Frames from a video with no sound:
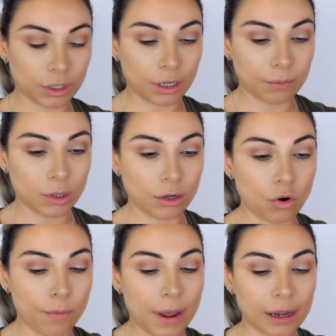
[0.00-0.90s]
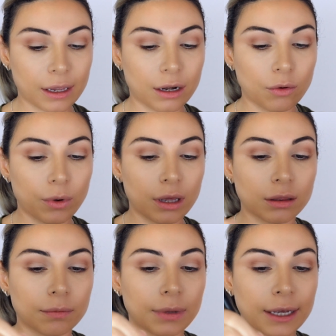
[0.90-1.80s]
And I'm gonna go back in
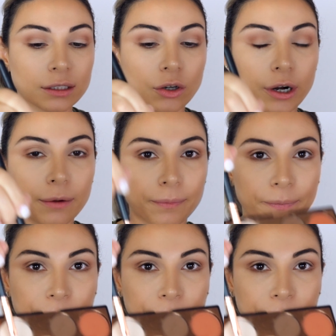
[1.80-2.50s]
with Blank Start,